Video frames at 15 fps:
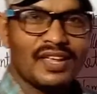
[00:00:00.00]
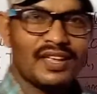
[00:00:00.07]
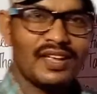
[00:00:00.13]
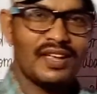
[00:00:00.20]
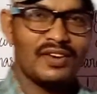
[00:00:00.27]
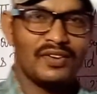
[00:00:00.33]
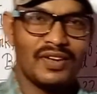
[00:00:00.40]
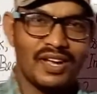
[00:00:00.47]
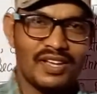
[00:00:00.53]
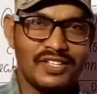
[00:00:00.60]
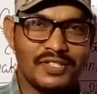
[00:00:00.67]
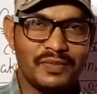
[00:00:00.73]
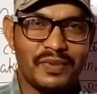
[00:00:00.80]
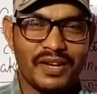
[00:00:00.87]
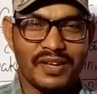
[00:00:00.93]
Hello
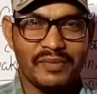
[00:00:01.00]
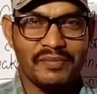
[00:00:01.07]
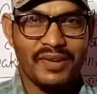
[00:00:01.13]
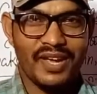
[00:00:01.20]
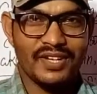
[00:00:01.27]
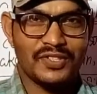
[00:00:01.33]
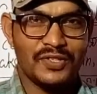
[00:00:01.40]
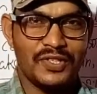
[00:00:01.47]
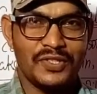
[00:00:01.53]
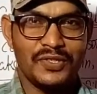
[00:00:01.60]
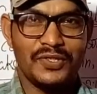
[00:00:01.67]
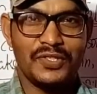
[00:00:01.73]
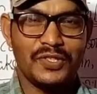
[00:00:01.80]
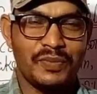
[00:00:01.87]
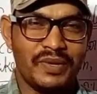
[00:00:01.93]
guys, welcome back to
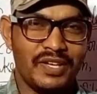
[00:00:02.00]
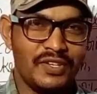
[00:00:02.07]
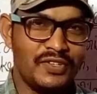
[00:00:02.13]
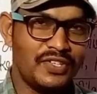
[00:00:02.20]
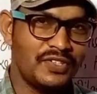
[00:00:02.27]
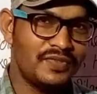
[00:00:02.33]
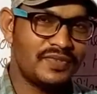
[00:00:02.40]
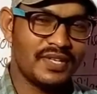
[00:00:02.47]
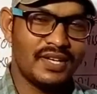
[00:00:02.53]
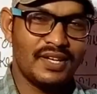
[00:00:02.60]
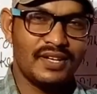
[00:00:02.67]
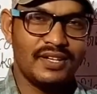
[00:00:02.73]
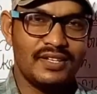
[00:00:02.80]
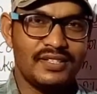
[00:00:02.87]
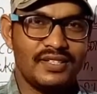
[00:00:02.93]
my YouTube
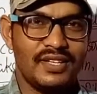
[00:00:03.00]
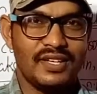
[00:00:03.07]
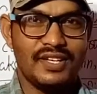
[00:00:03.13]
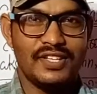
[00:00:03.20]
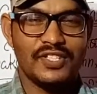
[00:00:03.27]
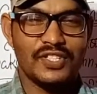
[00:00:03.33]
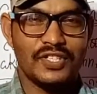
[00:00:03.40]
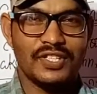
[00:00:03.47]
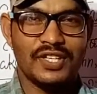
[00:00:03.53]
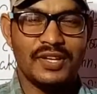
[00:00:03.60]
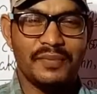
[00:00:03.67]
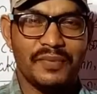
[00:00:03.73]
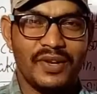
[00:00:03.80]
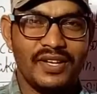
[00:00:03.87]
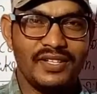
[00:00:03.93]
channel English Study
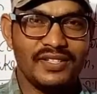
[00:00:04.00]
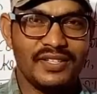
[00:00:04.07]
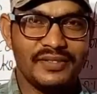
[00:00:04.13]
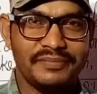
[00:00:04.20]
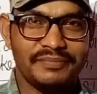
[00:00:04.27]
Point.